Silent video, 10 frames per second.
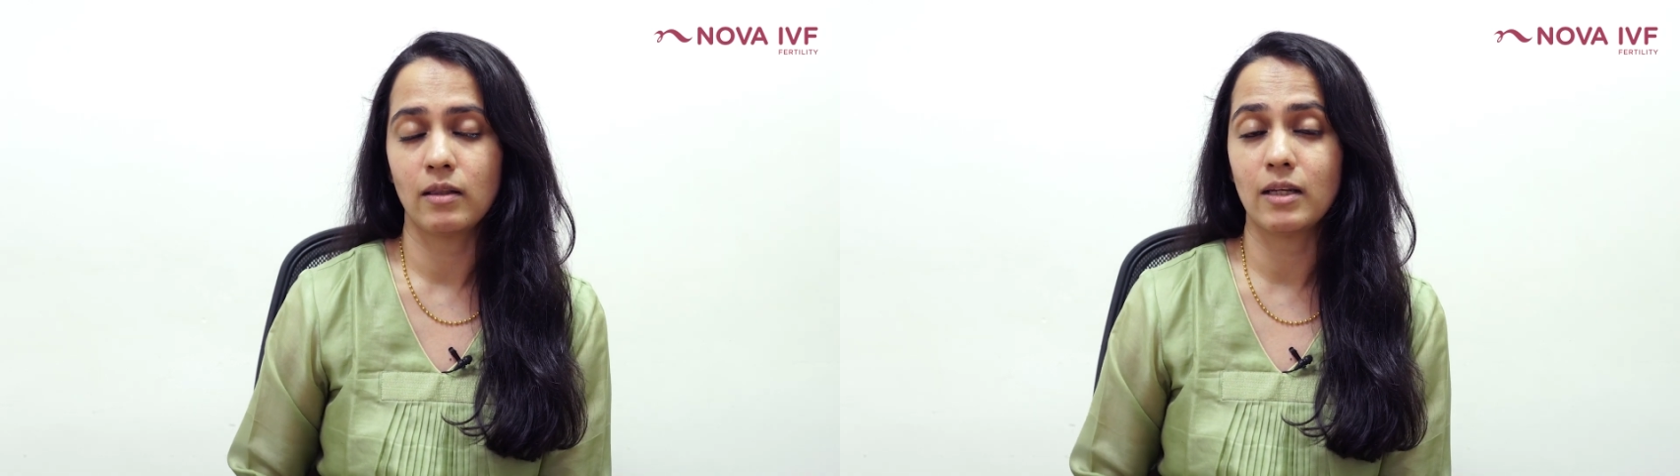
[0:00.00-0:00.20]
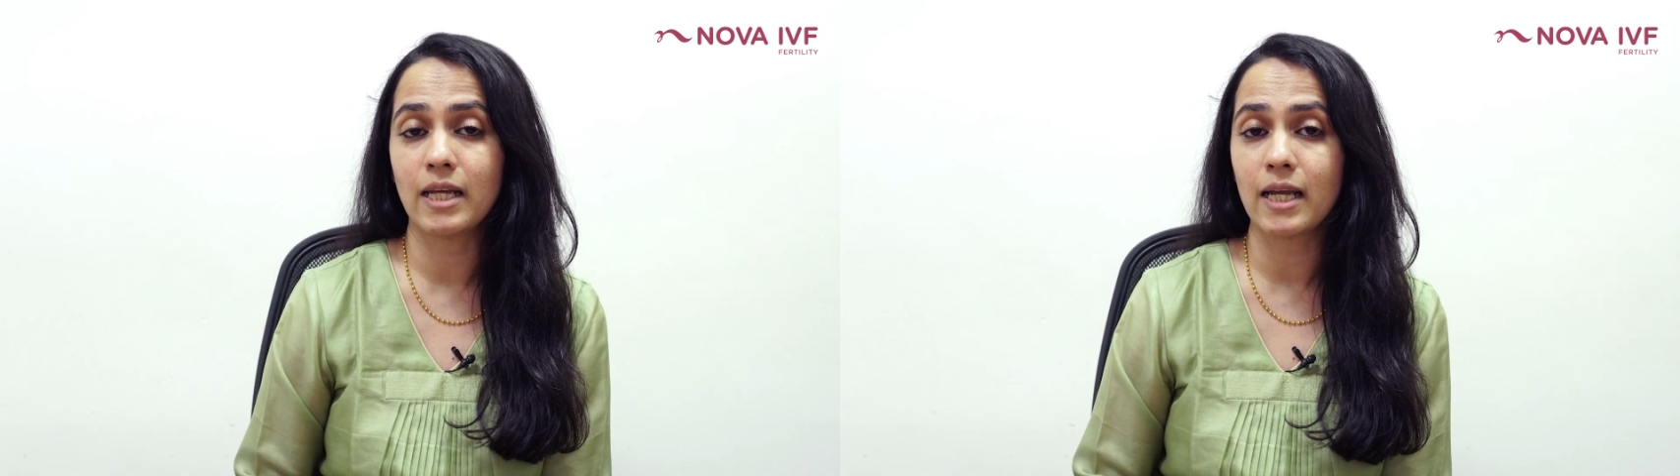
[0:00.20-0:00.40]

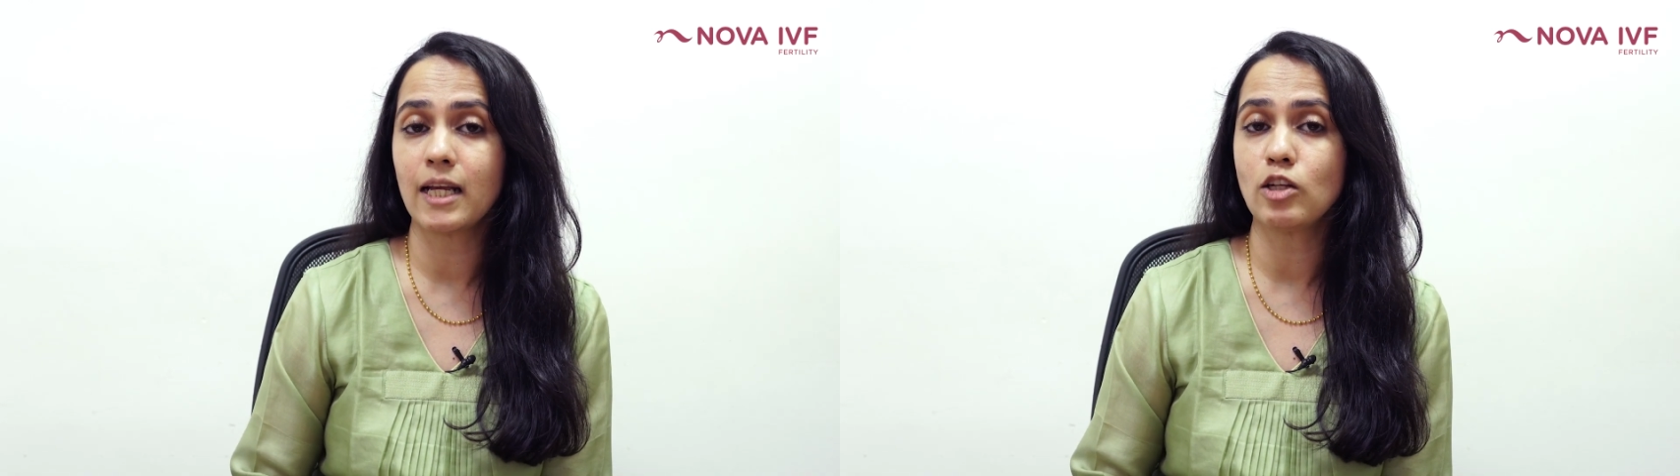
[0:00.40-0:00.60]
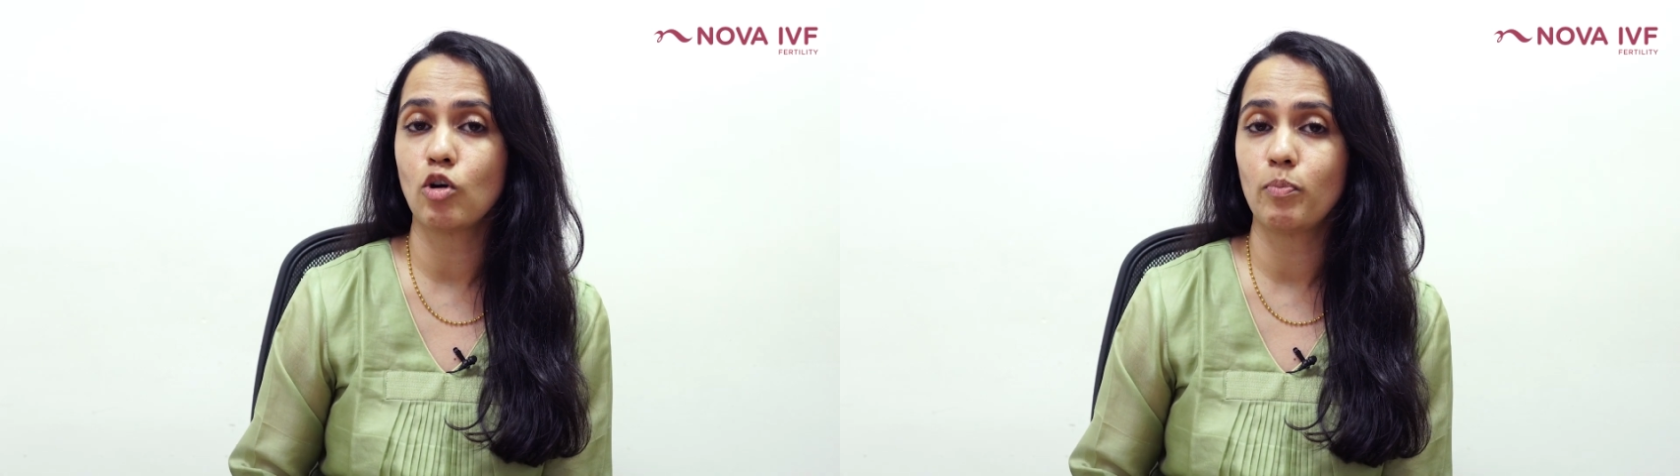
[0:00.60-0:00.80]
The day
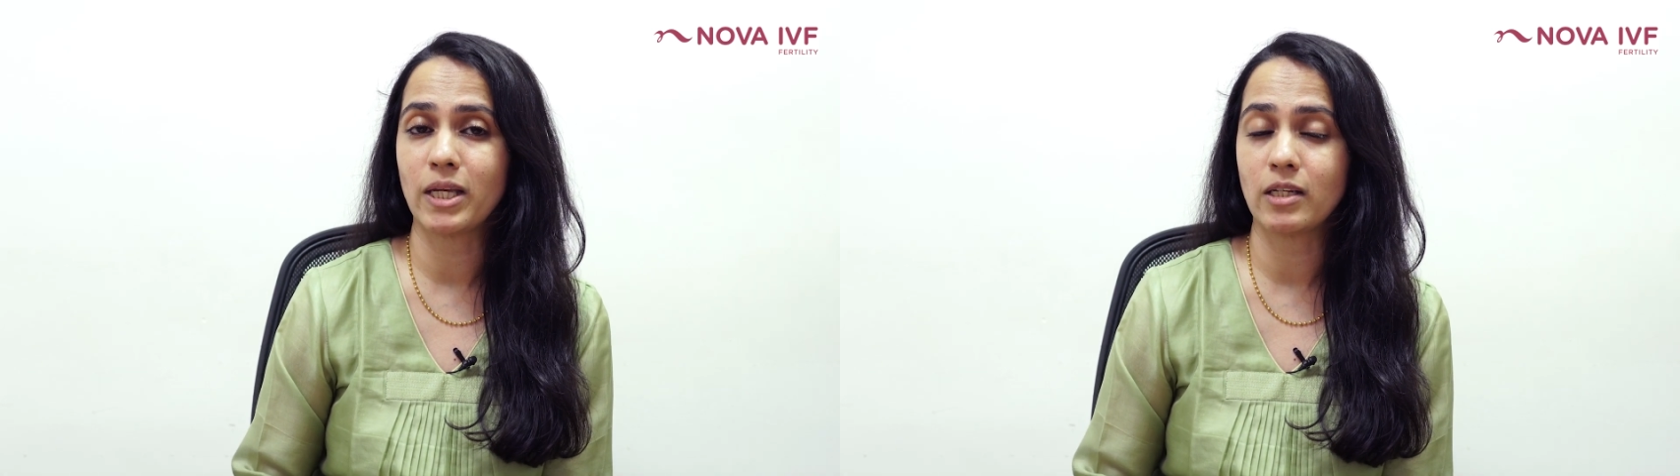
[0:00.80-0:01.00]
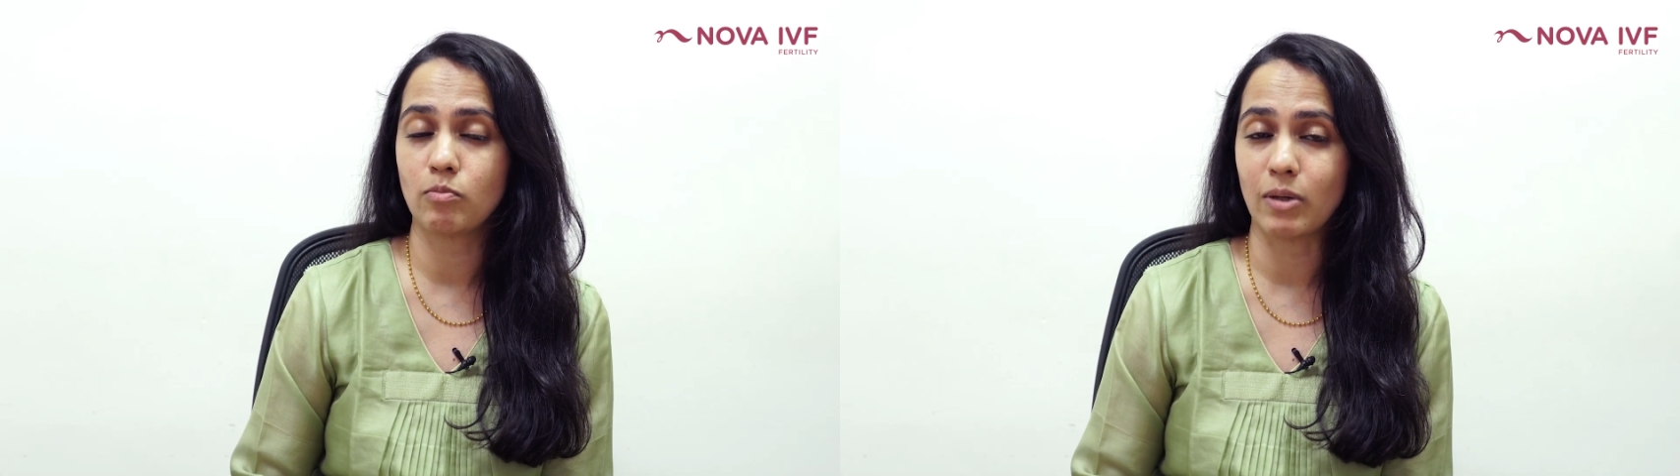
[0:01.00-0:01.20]
that your
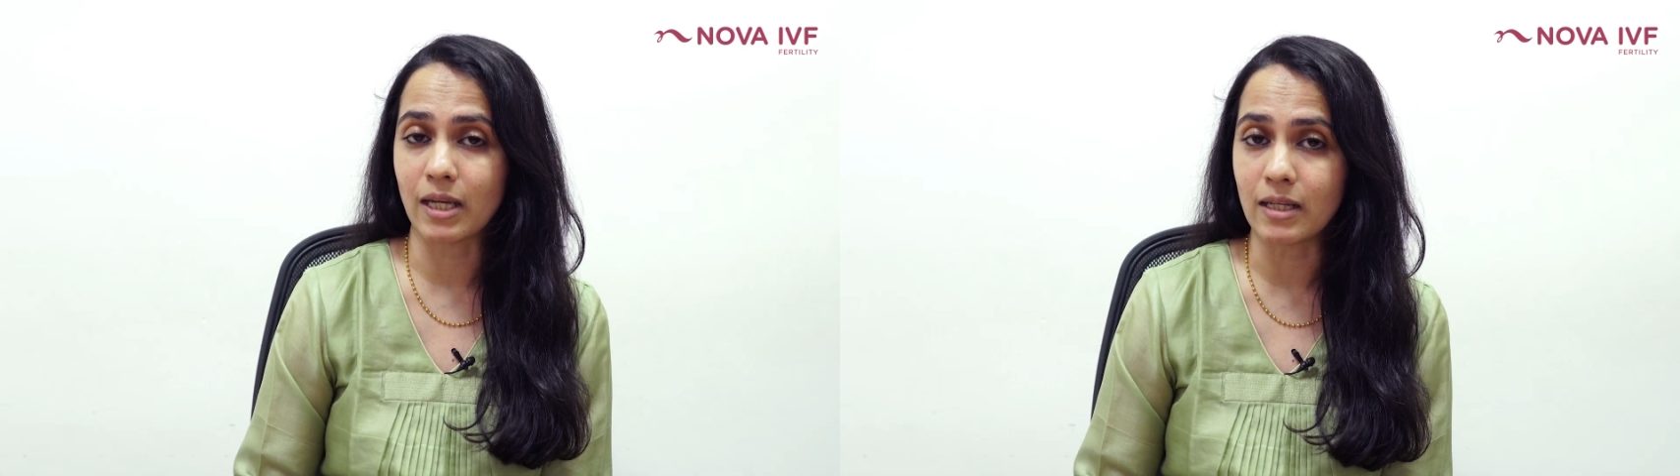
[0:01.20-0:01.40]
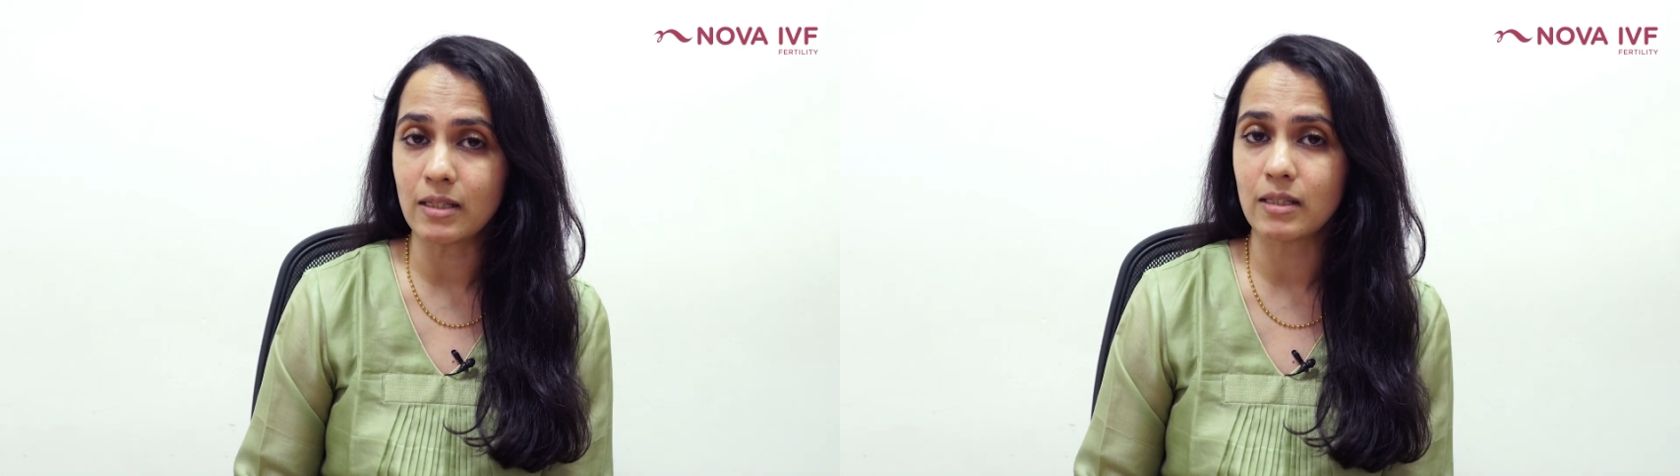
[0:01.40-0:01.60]
period
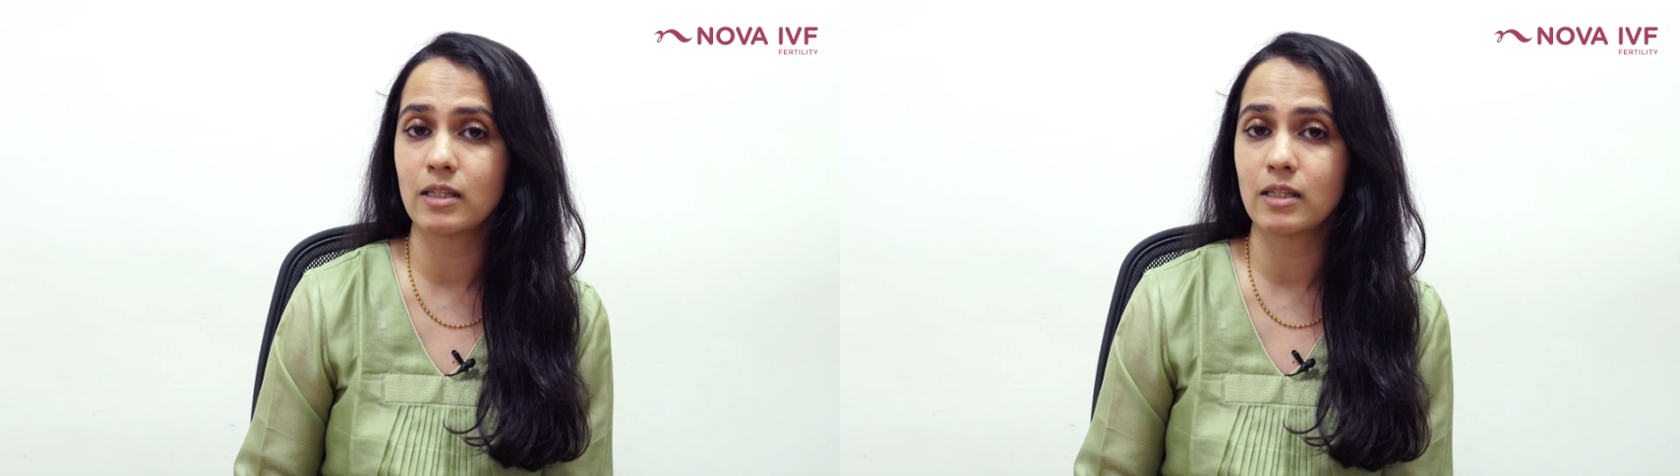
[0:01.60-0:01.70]
begins